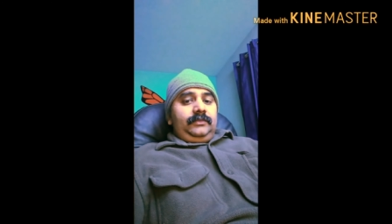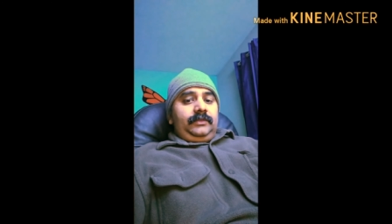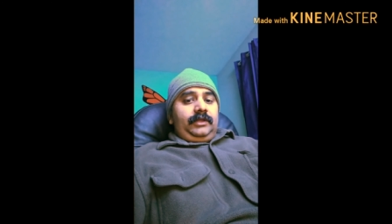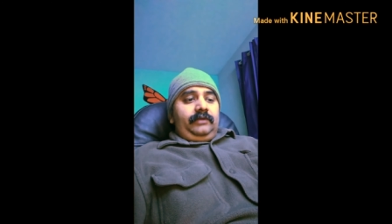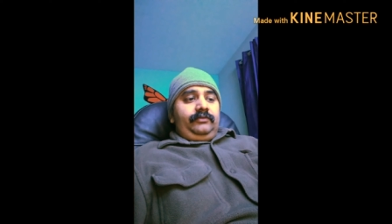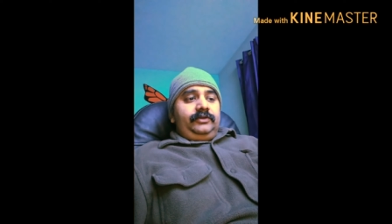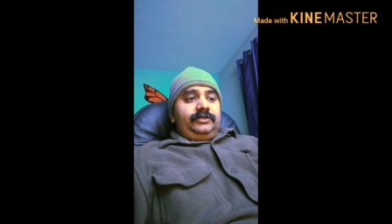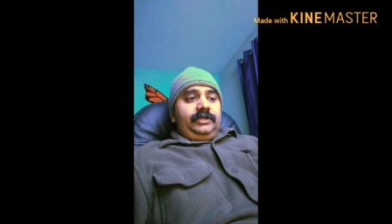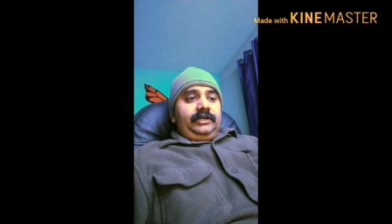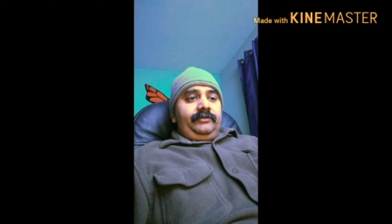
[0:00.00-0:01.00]
That would
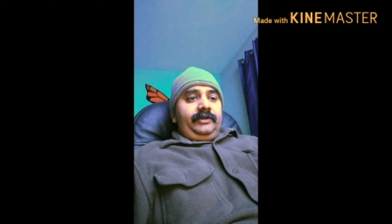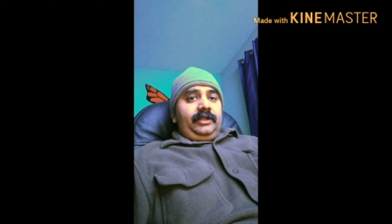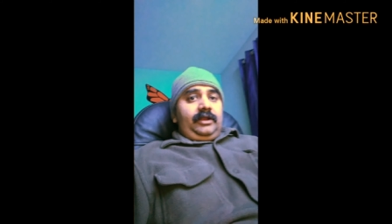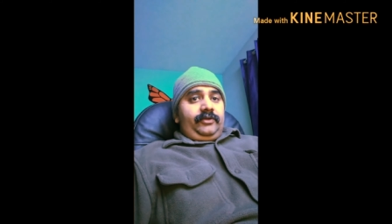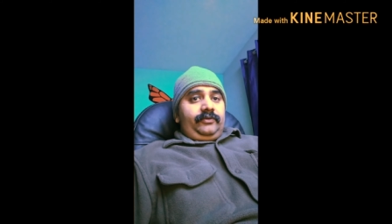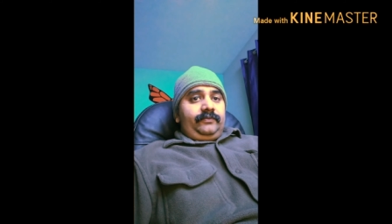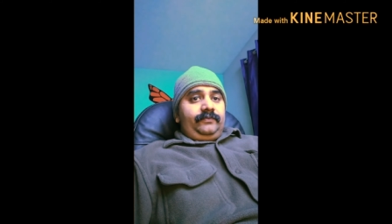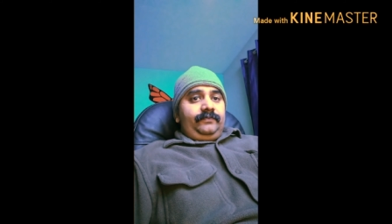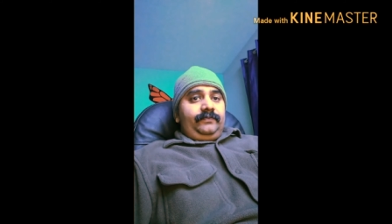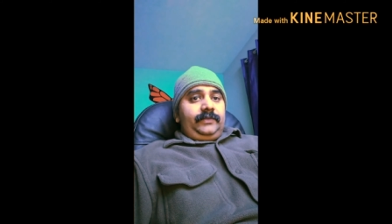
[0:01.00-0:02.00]
straight away tell you
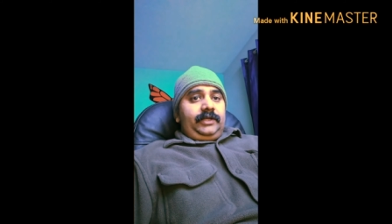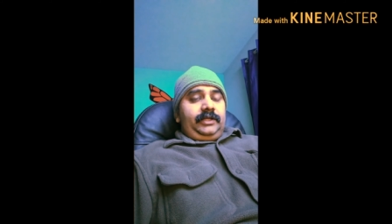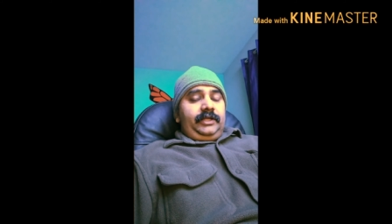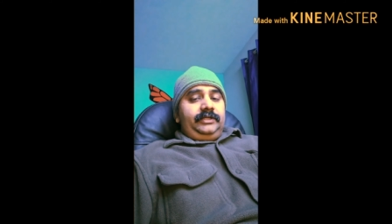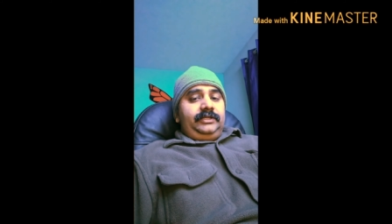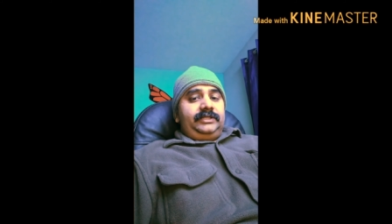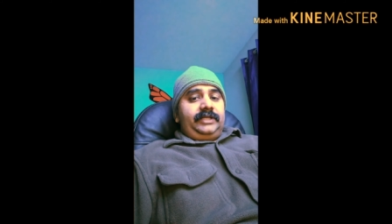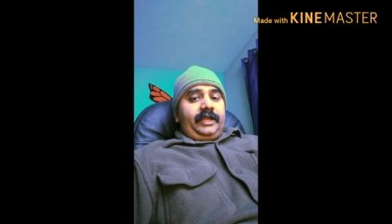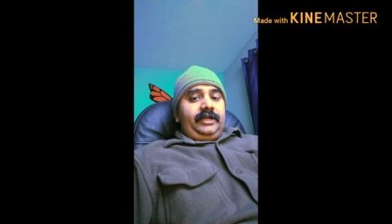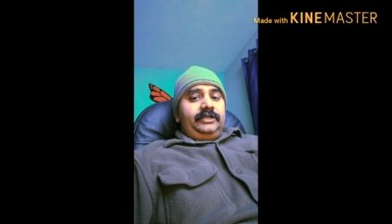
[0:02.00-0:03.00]
that there is a
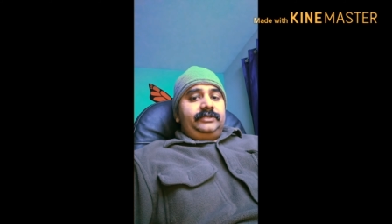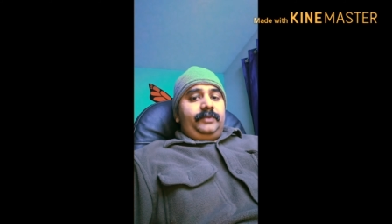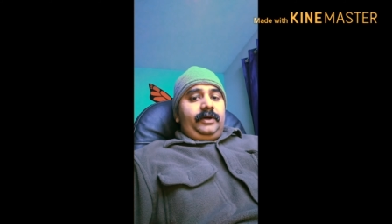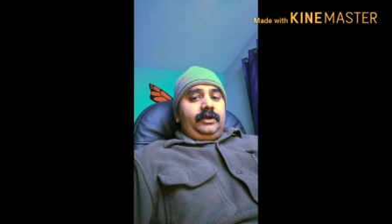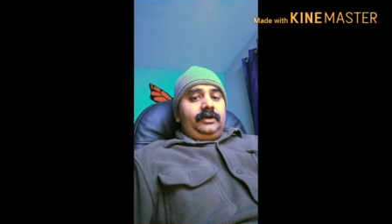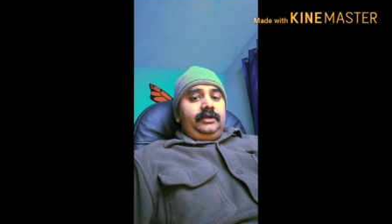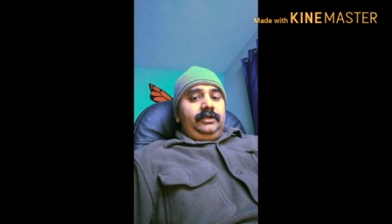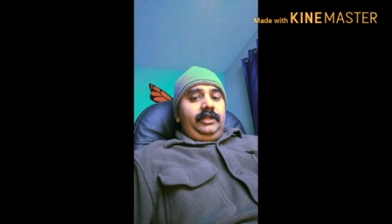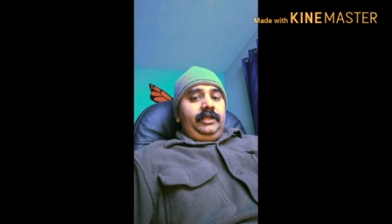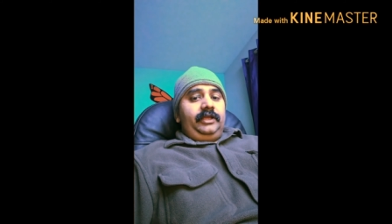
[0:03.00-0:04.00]
secondary spark
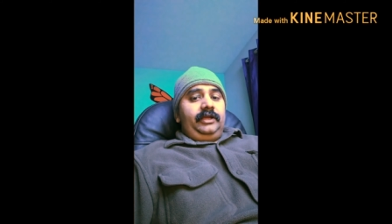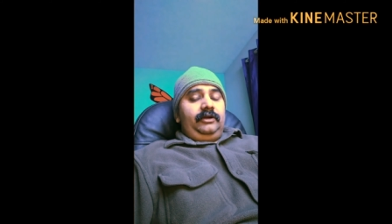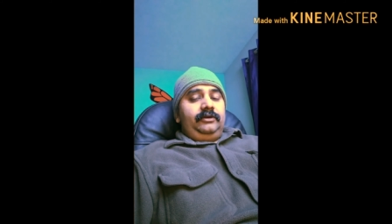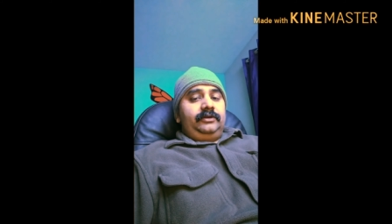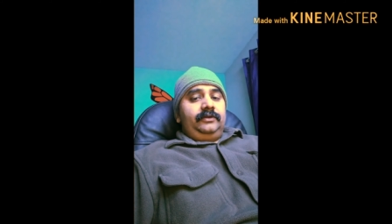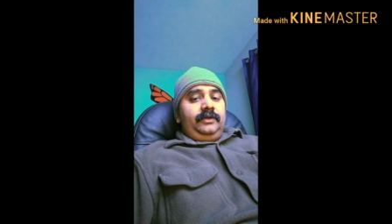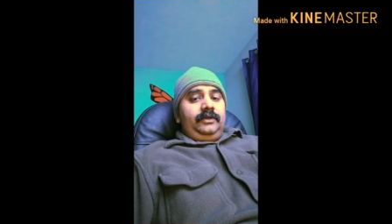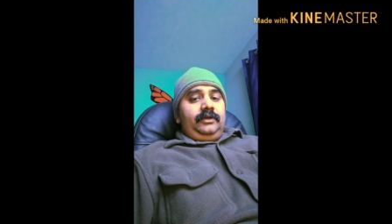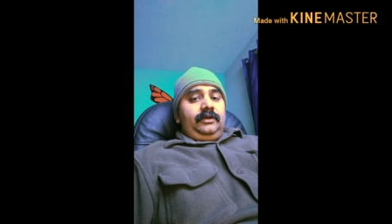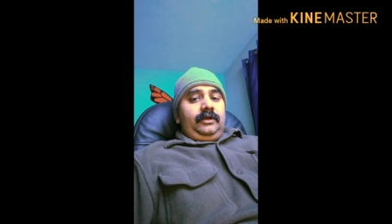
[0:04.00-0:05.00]
leaking out
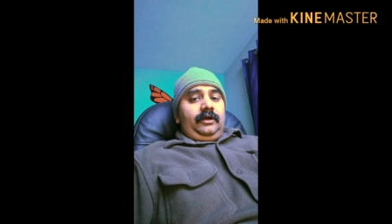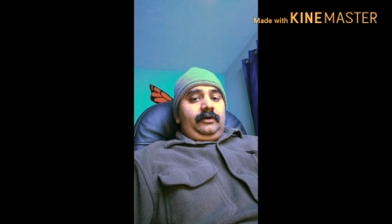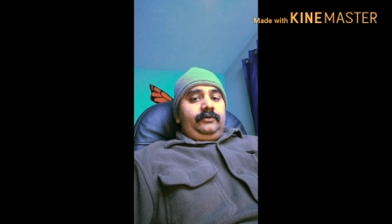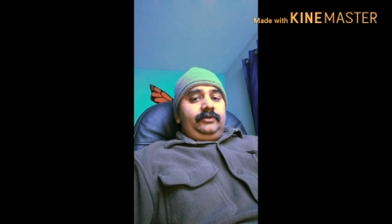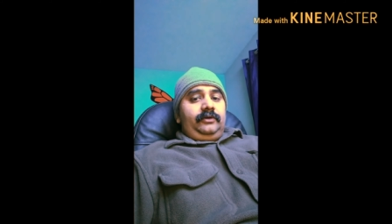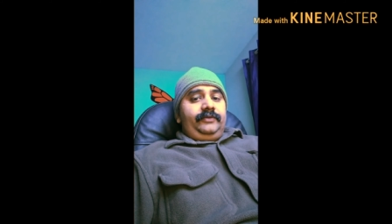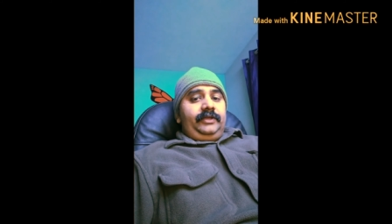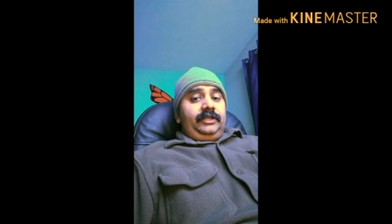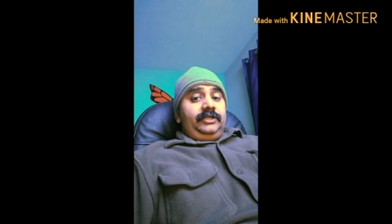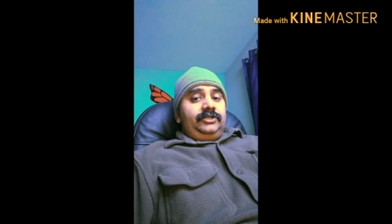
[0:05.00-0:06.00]
out of the
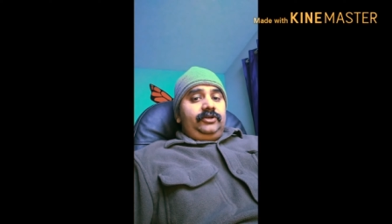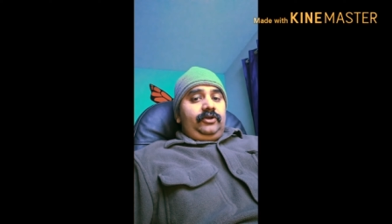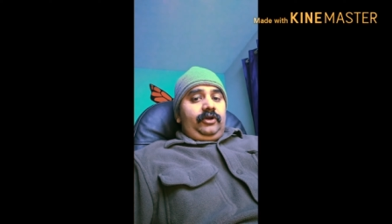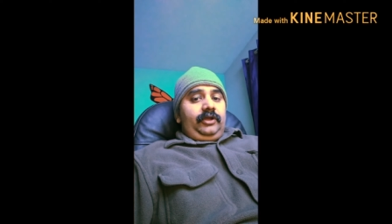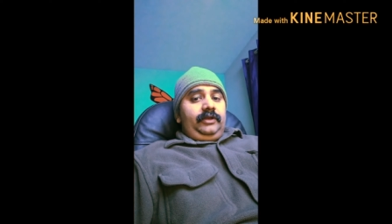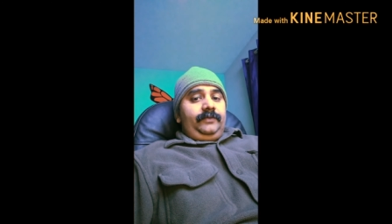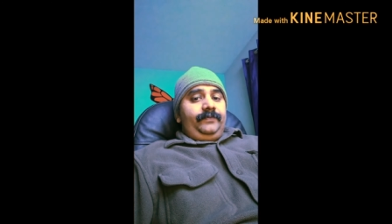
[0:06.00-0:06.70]
ignition coil.